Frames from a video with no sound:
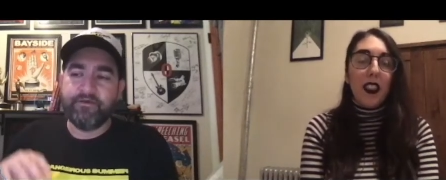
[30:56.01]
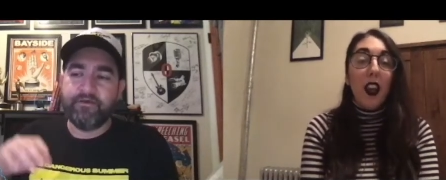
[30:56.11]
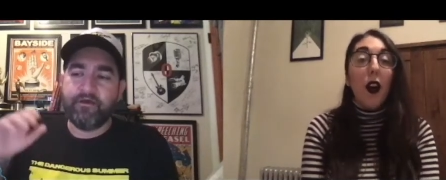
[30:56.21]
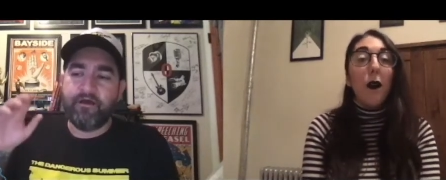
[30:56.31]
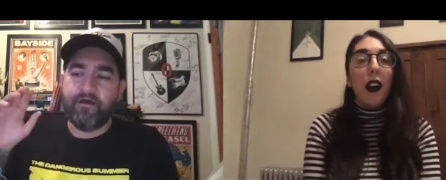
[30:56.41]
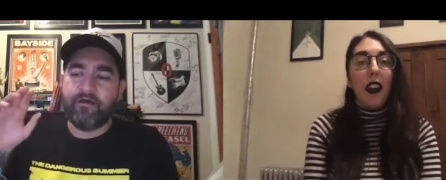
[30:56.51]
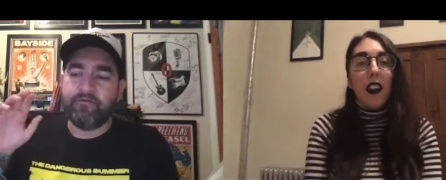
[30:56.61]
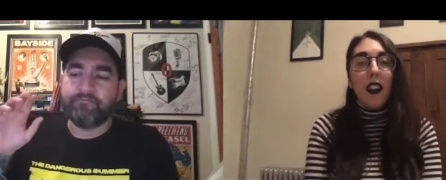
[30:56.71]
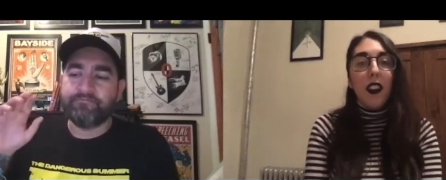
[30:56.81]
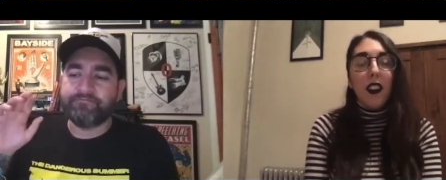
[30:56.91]
Speaker 1: Oh, okay. Um,
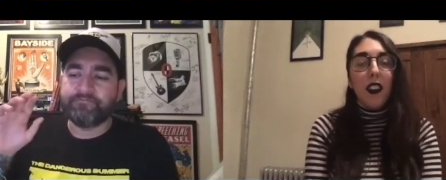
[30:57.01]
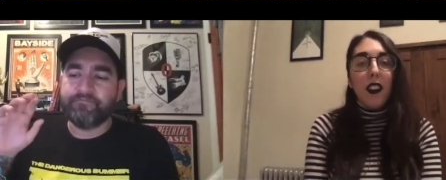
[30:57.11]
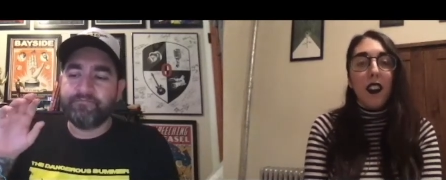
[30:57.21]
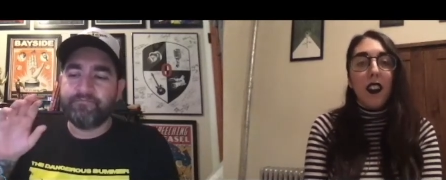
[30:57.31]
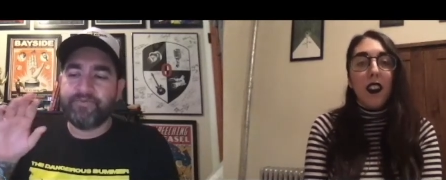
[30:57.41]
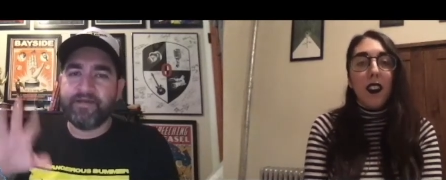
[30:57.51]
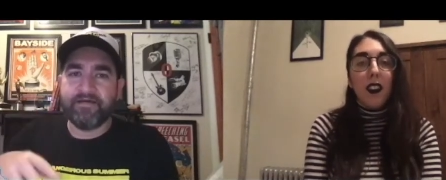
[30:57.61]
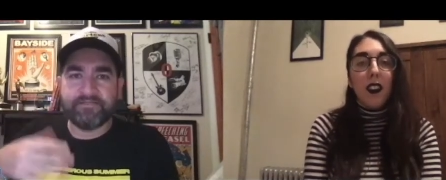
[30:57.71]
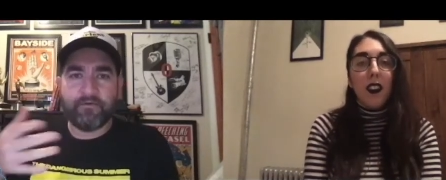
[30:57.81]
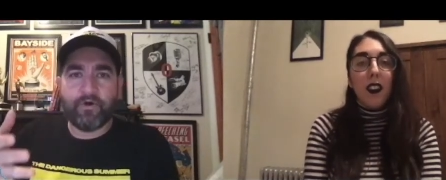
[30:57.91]
because
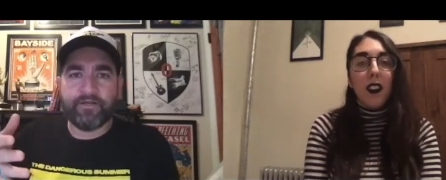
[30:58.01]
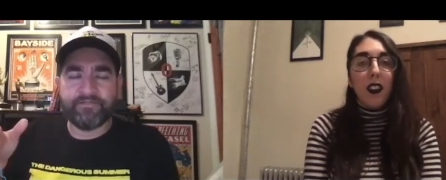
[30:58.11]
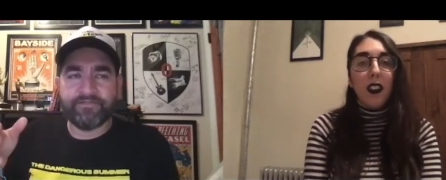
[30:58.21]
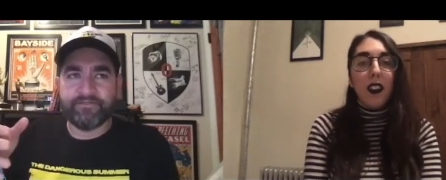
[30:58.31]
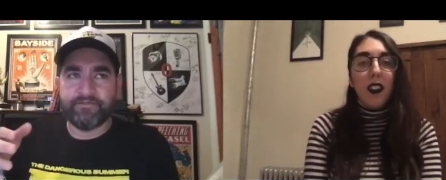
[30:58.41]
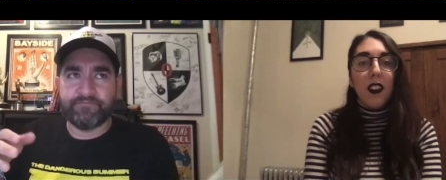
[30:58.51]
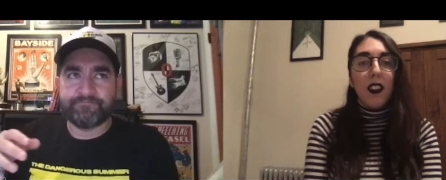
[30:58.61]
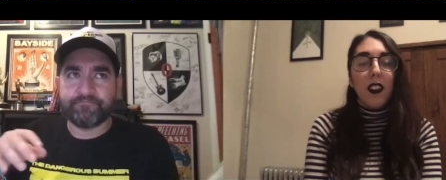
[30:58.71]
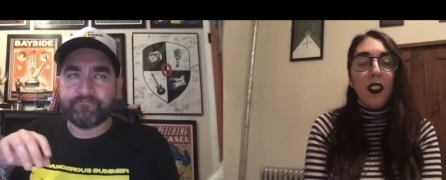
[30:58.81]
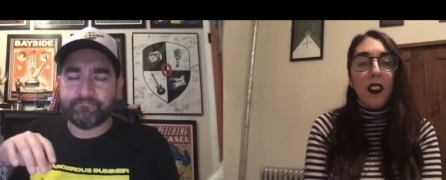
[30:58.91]
I wanted to,
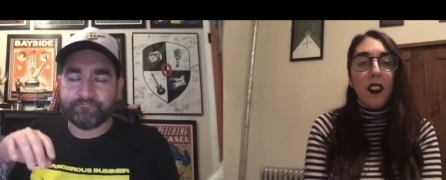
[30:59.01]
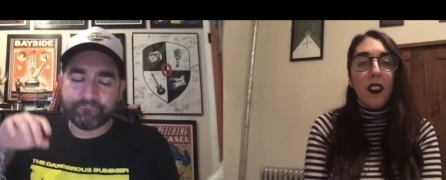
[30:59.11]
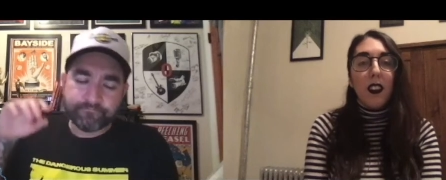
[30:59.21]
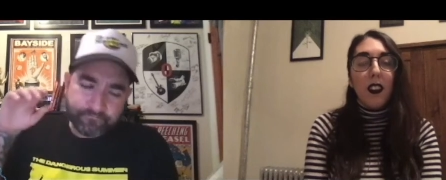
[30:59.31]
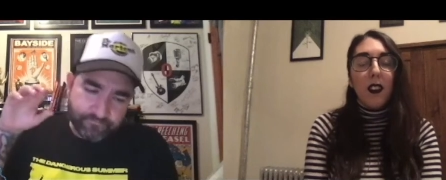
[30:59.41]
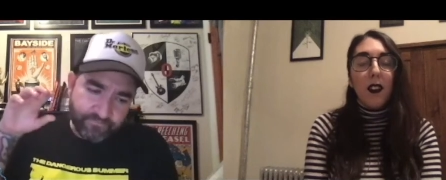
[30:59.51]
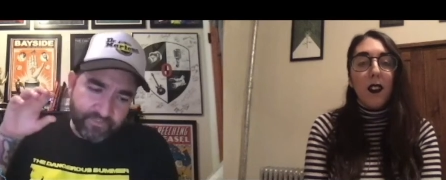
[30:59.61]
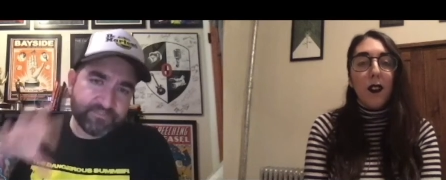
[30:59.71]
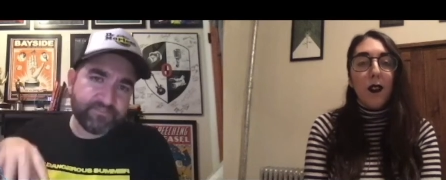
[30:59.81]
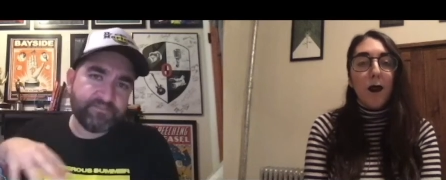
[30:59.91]

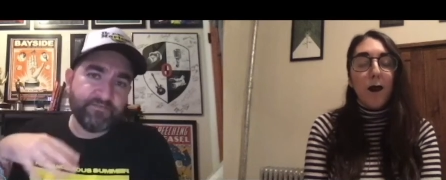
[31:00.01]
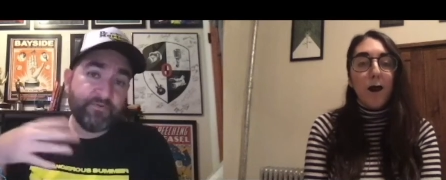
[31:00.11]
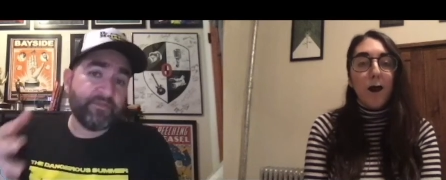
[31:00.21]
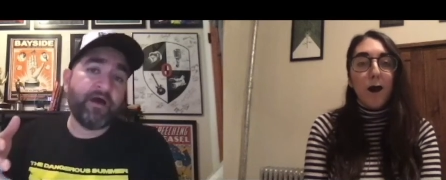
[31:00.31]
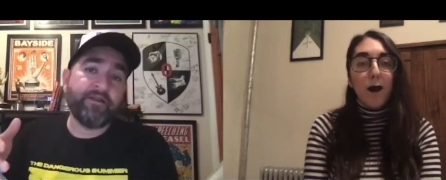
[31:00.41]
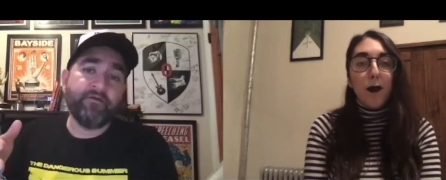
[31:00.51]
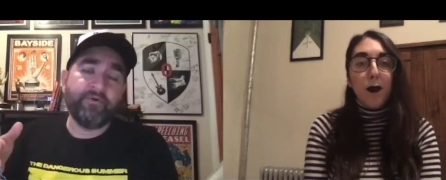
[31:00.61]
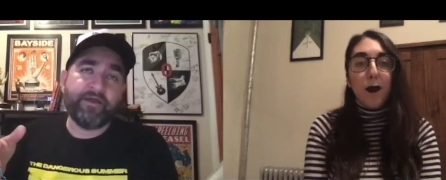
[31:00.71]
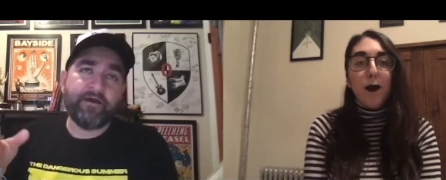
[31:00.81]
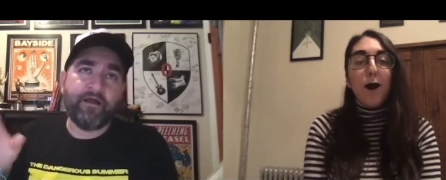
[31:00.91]
because to put the audiobook
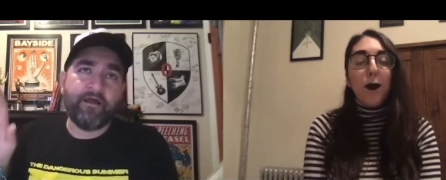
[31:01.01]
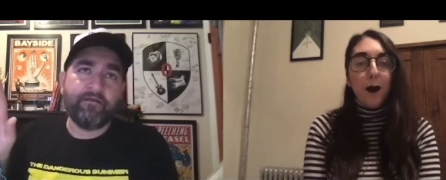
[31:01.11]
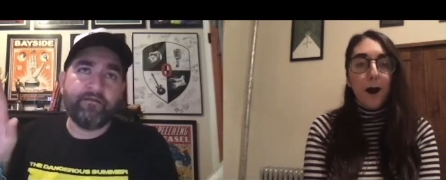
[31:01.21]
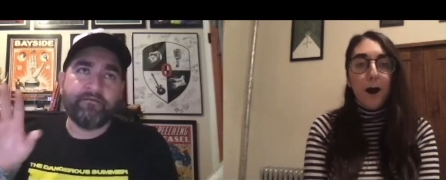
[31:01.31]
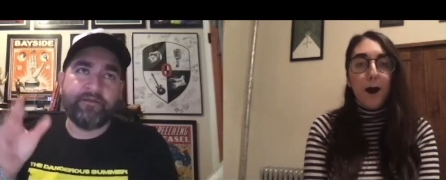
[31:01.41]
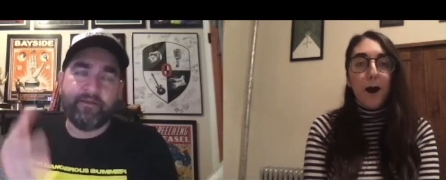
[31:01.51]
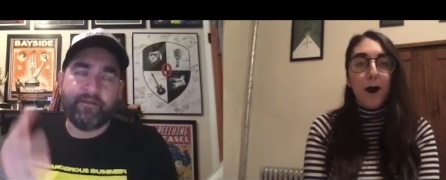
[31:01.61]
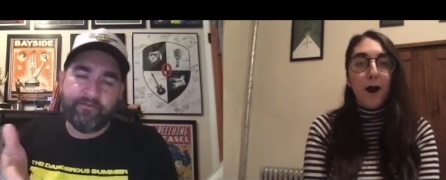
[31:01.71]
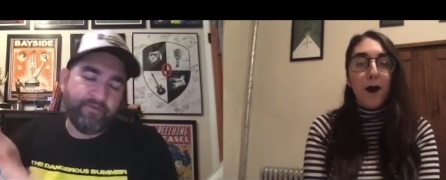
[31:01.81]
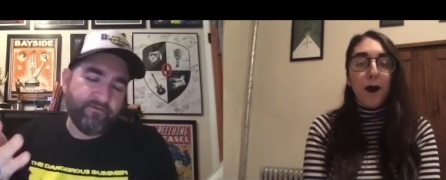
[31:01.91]
out, like I
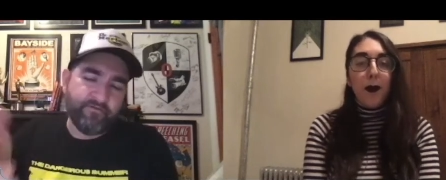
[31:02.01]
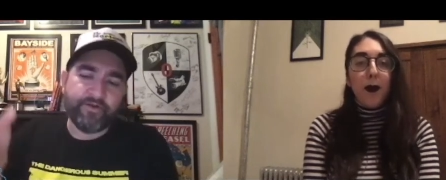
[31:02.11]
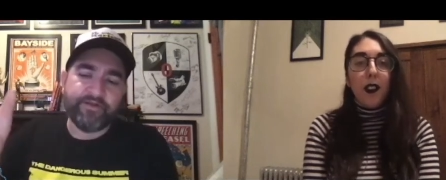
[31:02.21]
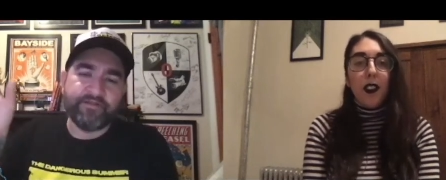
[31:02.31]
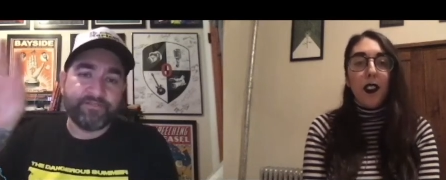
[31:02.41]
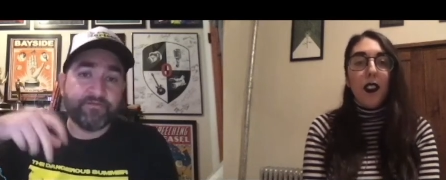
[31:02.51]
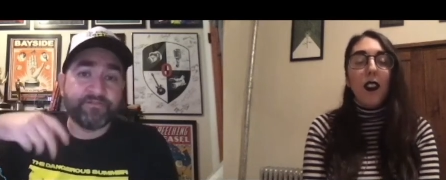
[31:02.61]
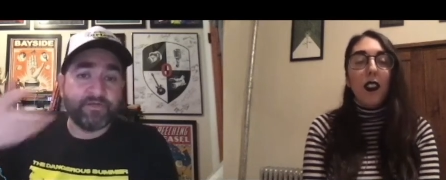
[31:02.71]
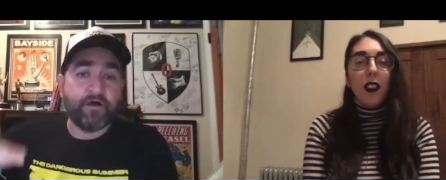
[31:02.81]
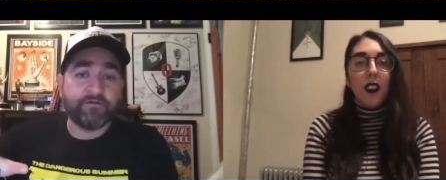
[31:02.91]
mean, you heard it, so the
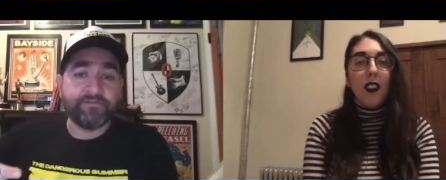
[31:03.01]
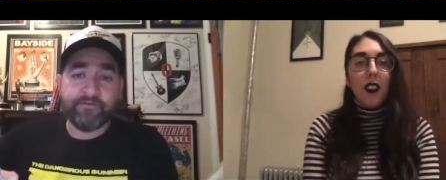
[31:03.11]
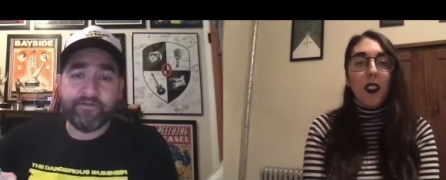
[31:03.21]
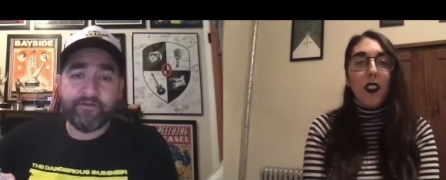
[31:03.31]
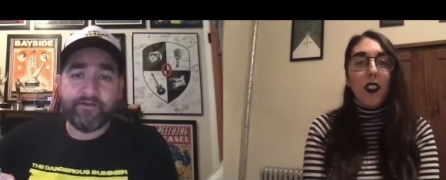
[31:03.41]
songs are in there.